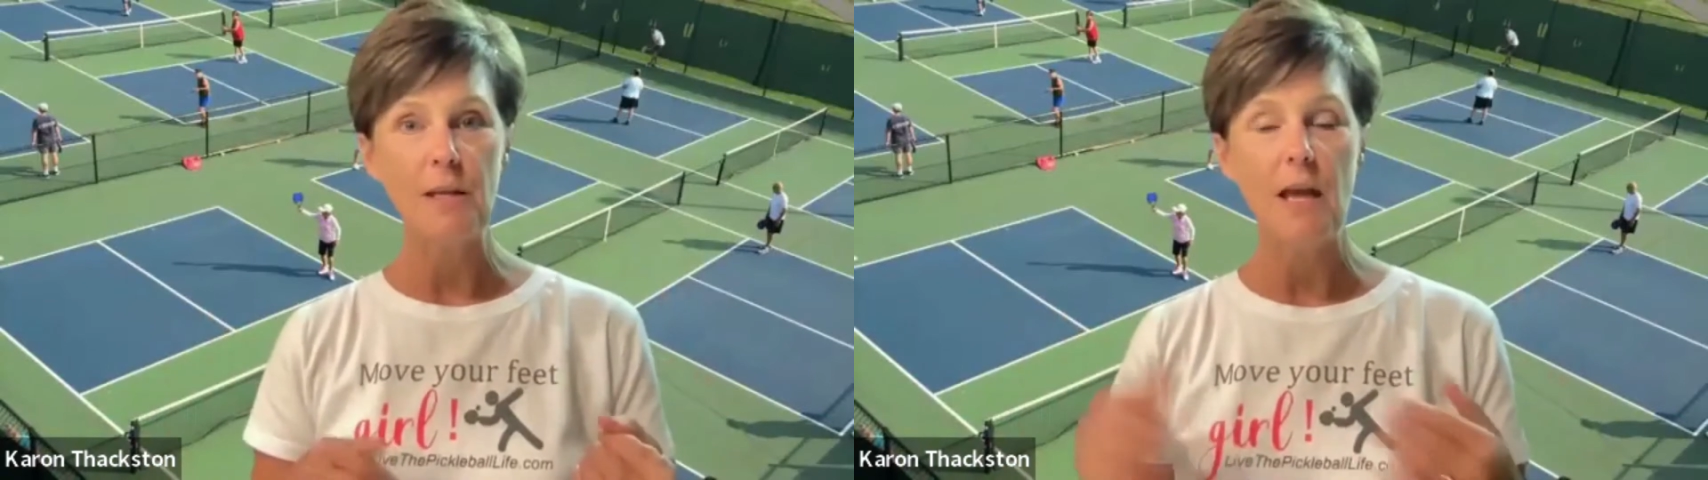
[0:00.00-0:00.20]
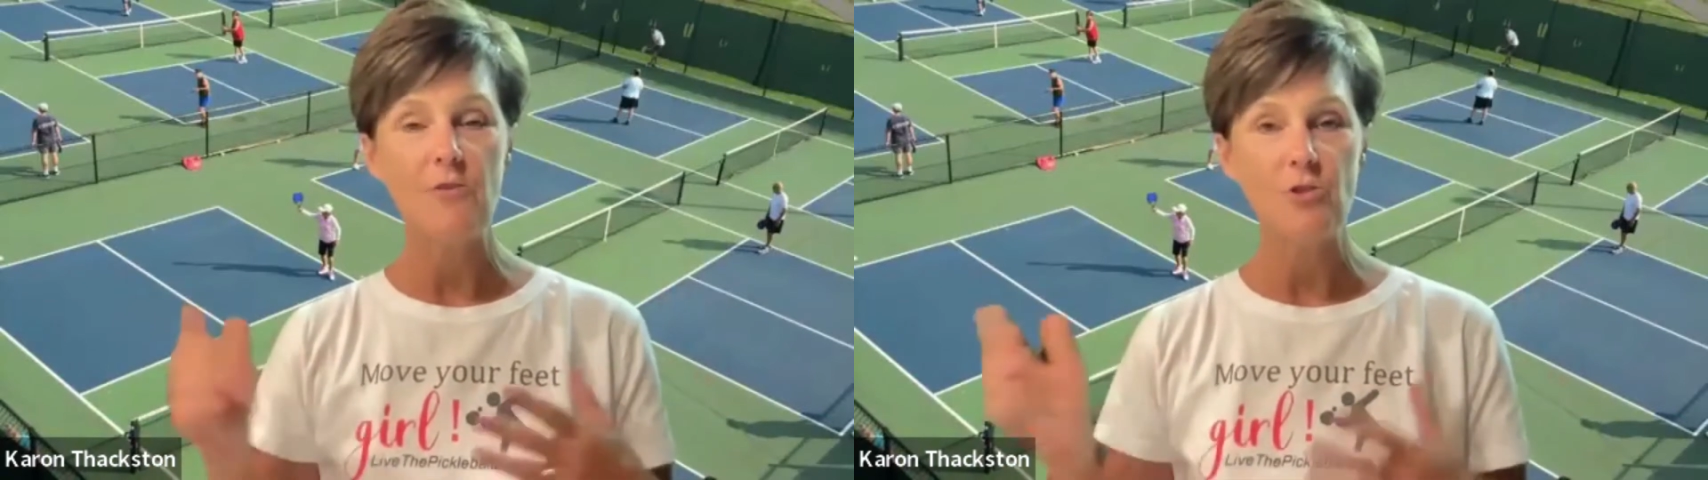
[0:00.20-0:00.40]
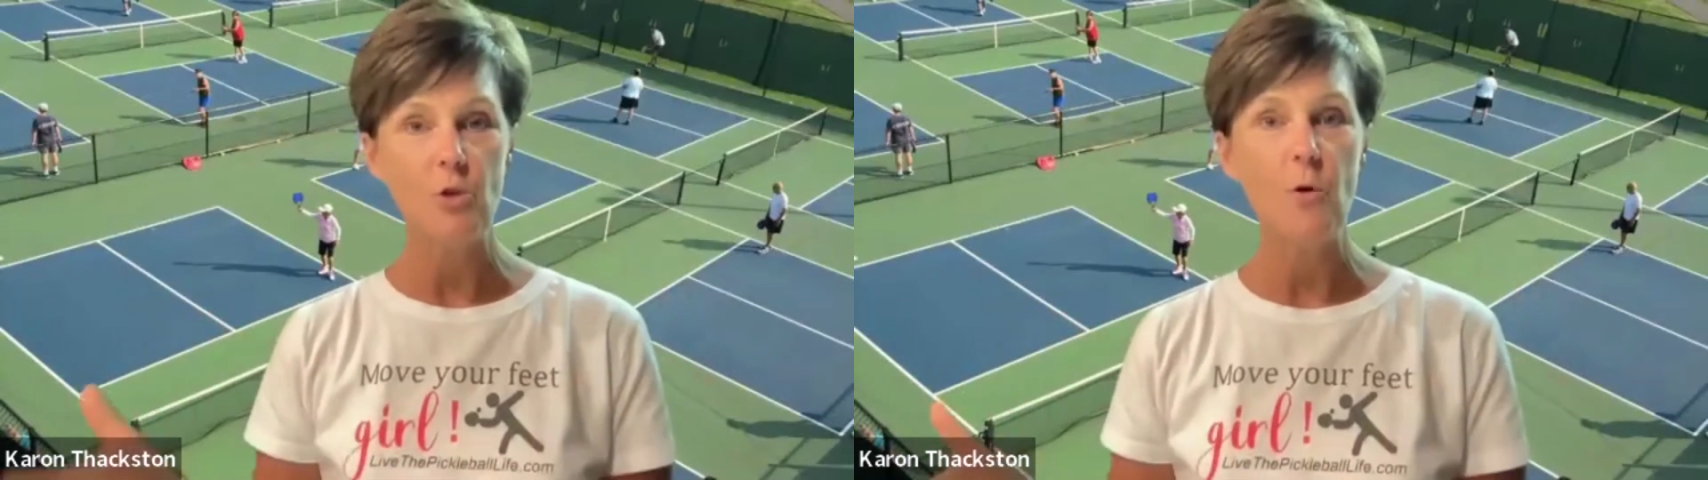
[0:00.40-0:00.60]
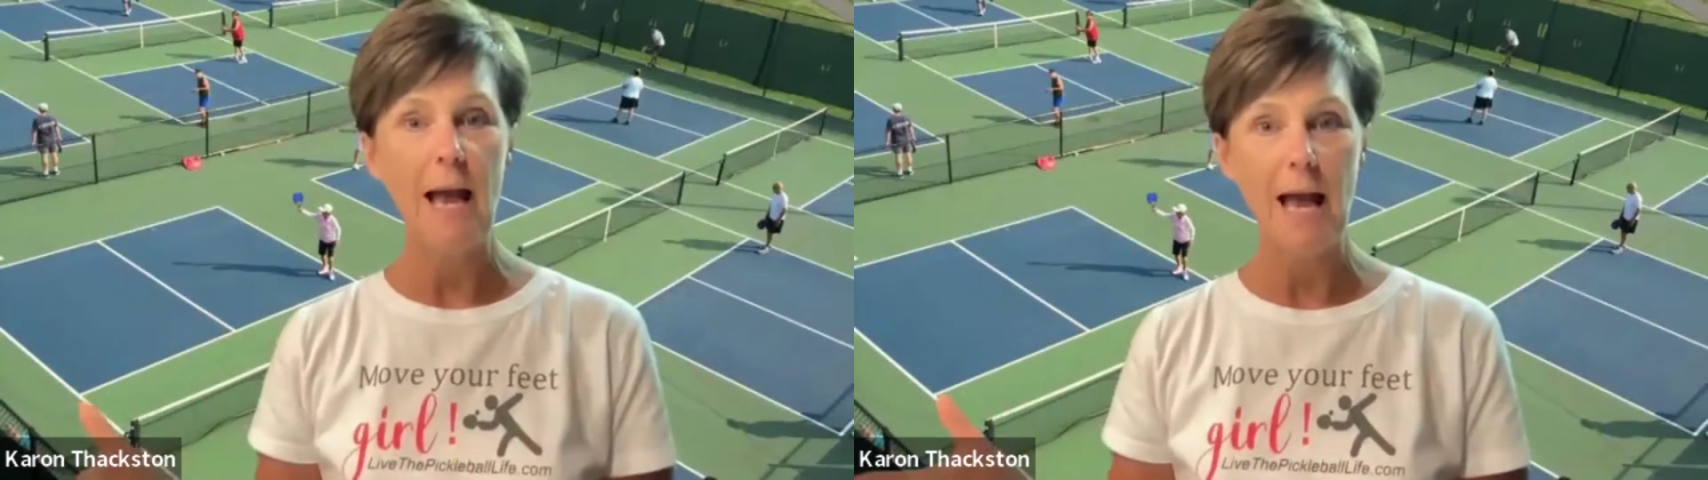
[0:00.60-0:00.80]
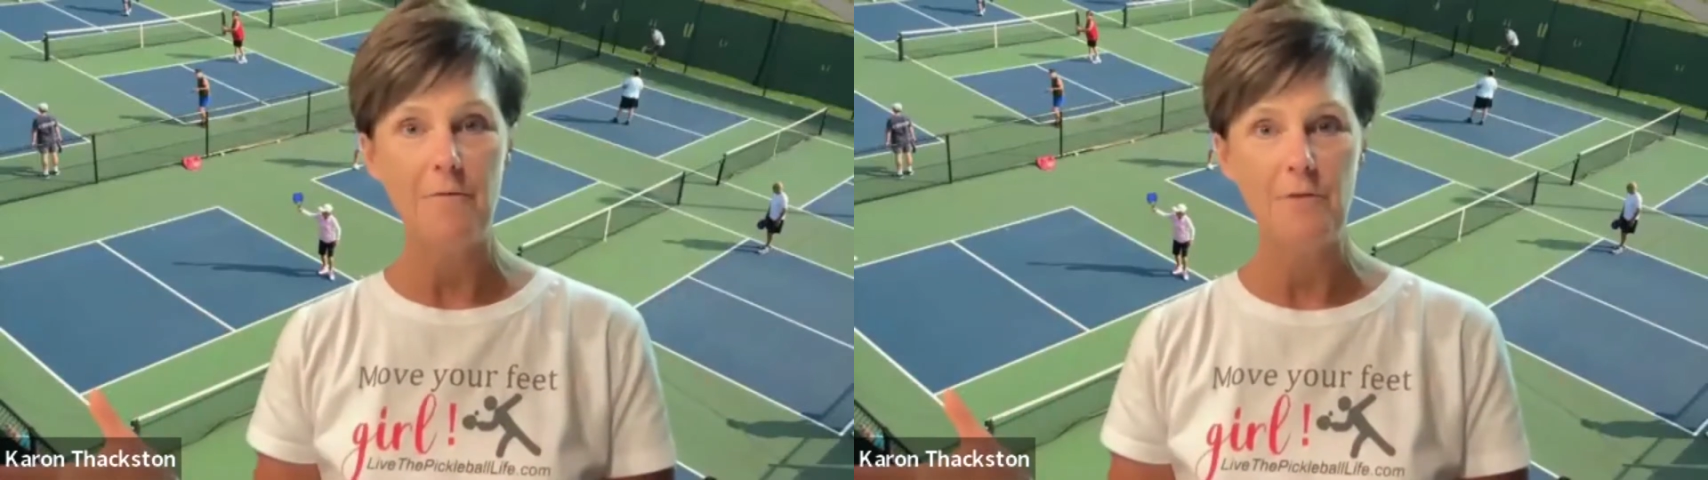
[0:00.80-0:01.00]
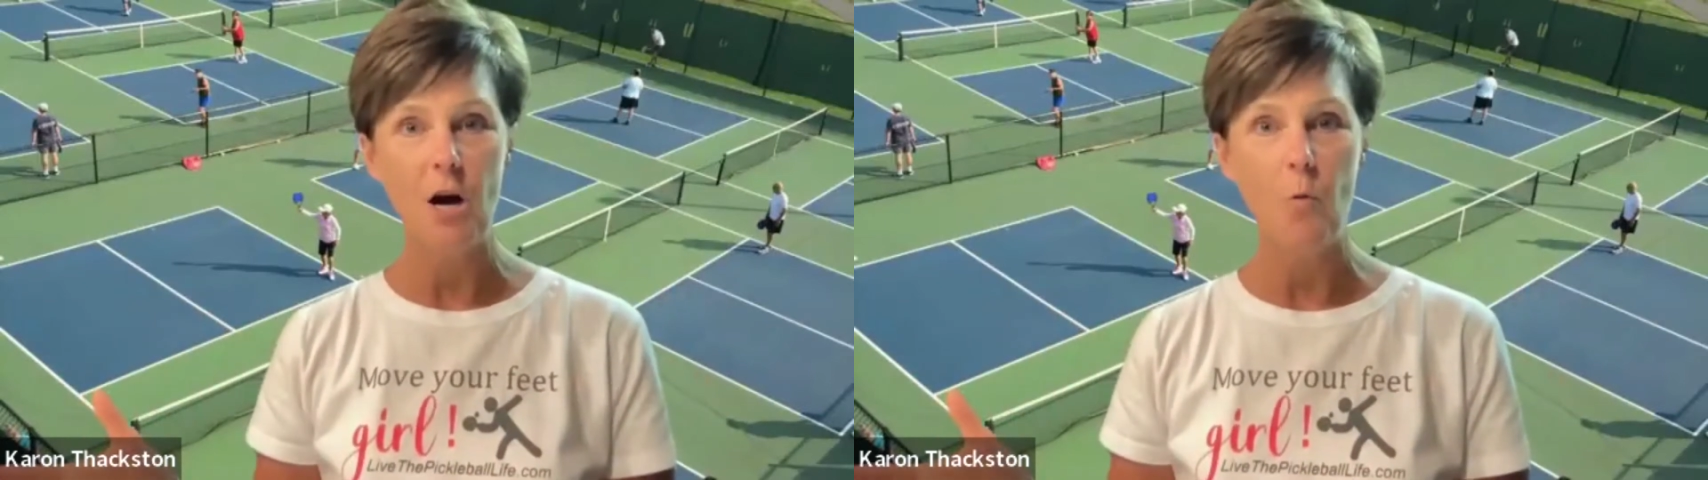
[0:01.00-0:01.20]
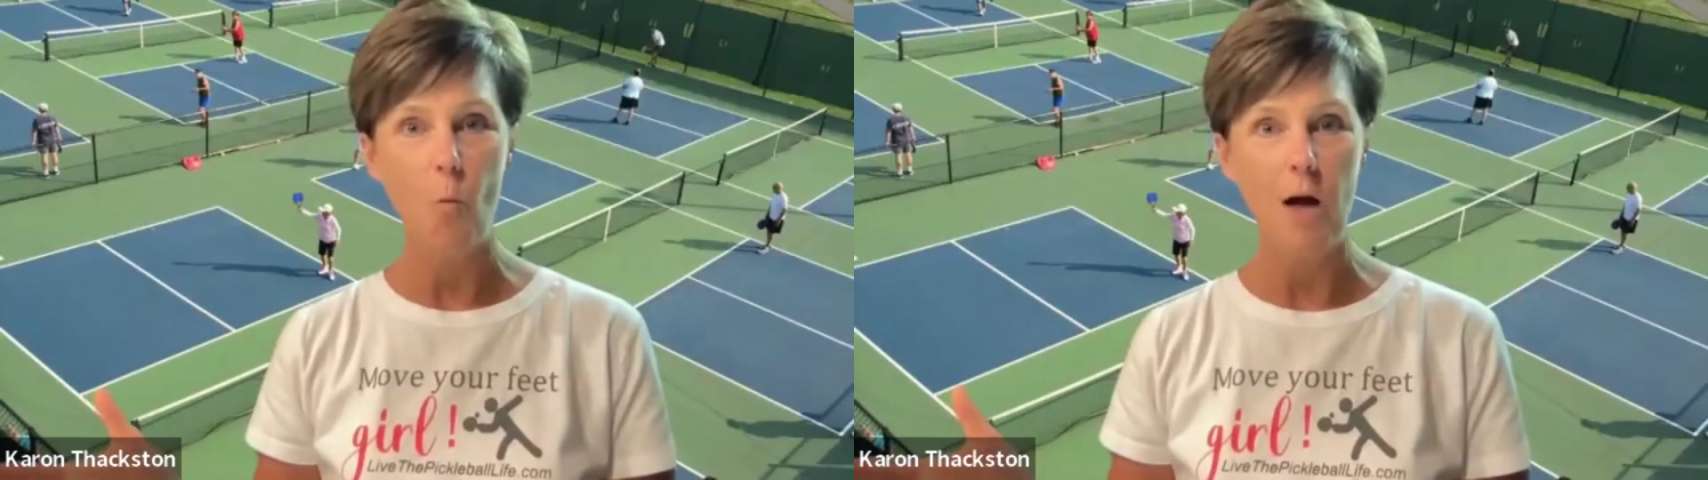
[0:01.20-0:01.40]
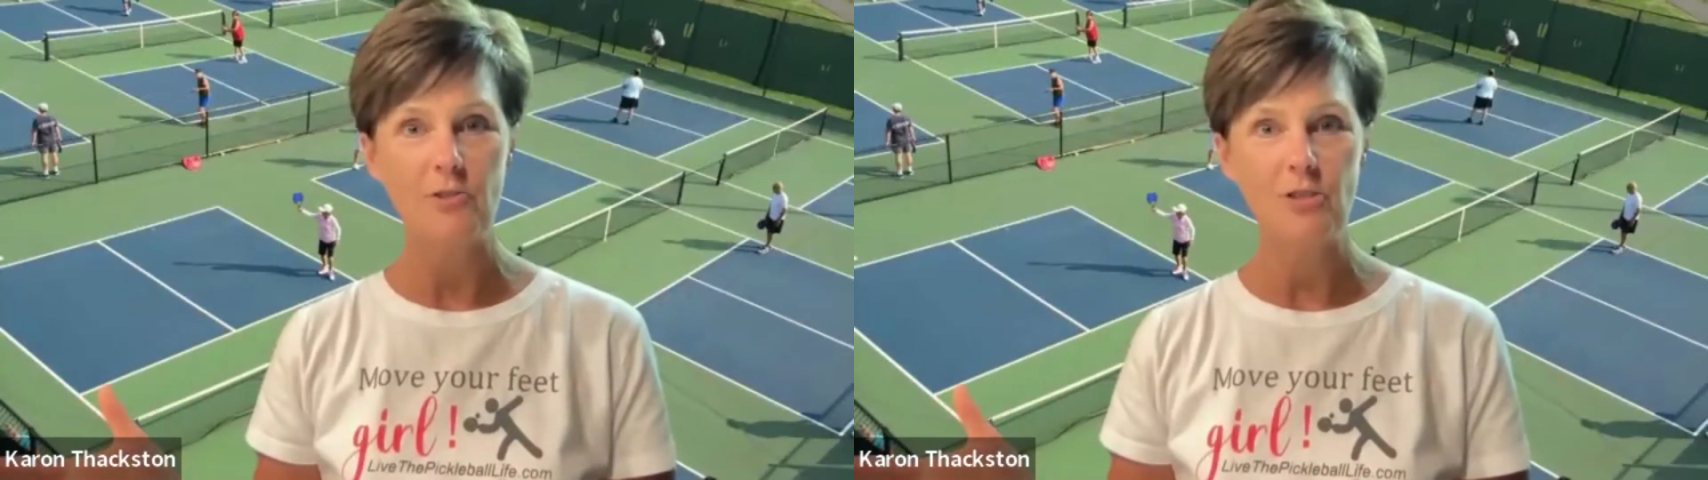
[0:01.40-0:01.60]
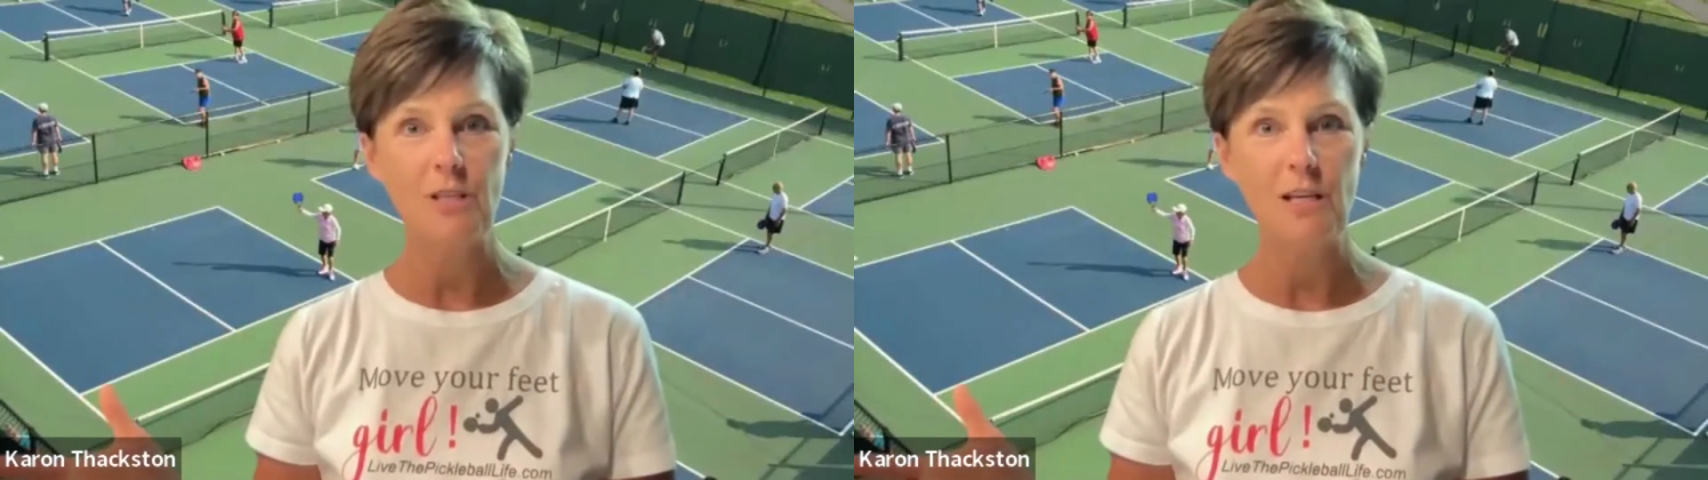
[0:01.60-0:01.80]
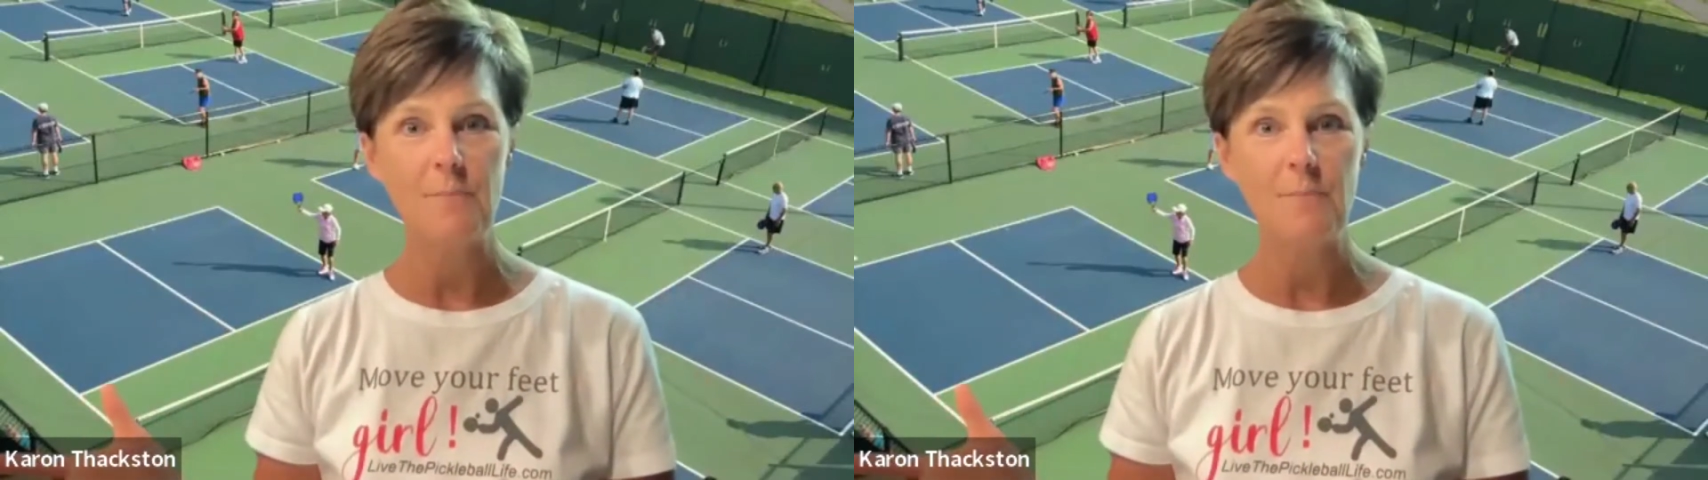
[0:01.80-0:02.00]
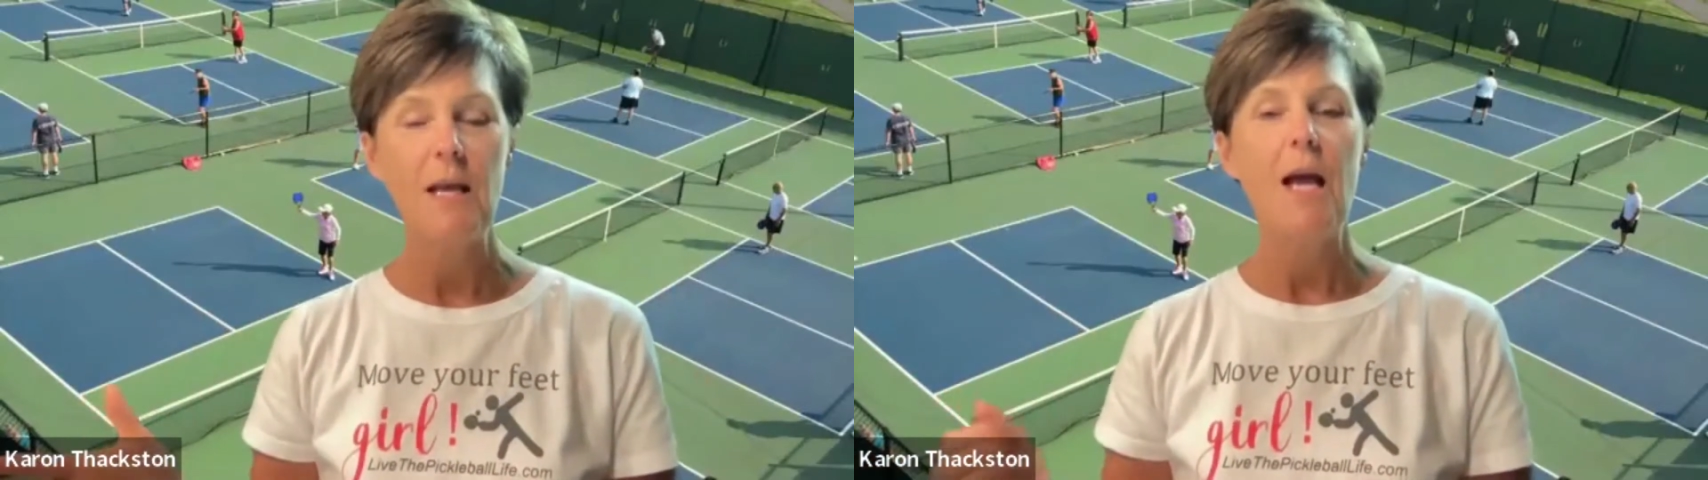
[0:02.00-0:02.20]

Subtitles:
case you have not watched it.